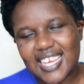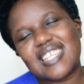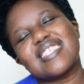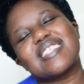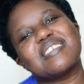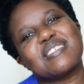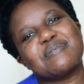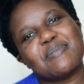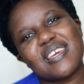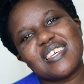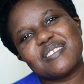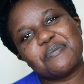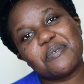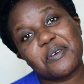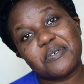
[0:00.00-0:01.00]
It's the space
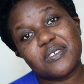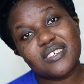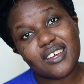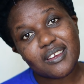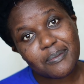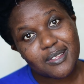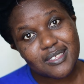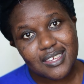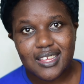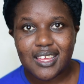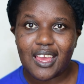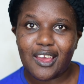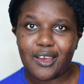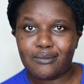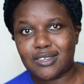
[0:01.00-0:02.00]
where we talk about
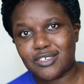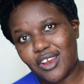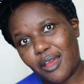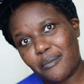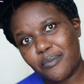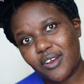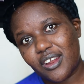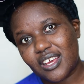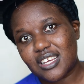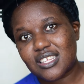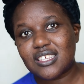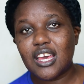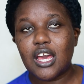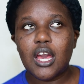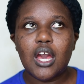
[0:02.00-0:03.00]
skincare, we try products,